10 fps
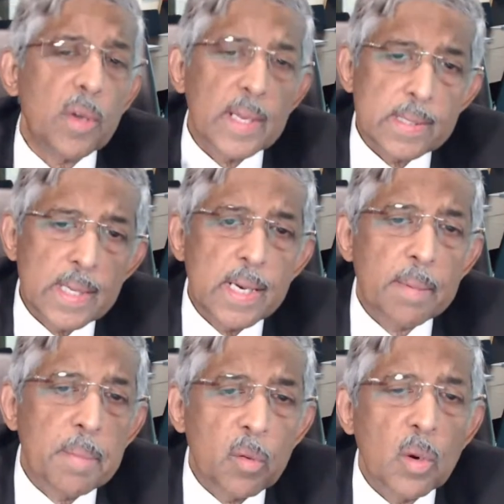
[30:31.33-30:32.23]
You can send
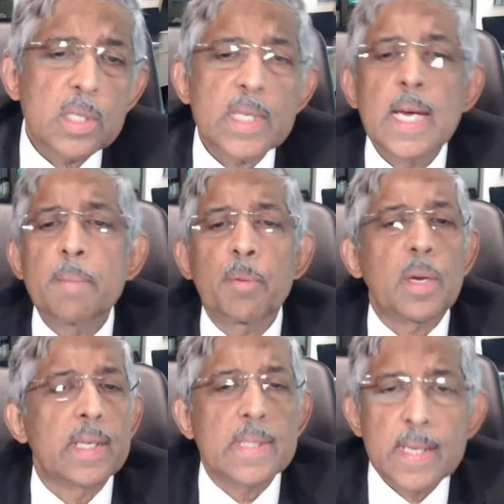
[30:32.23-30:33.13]
it by WhatsApp. You
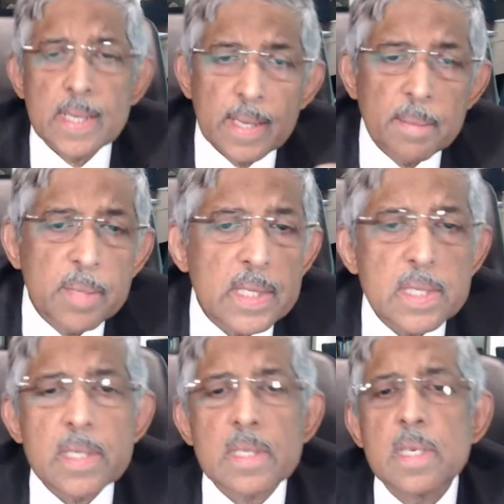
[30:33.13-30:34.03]
can send the
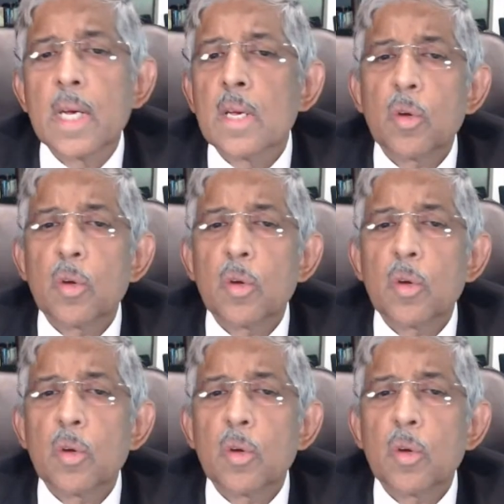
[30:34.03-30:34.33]
images.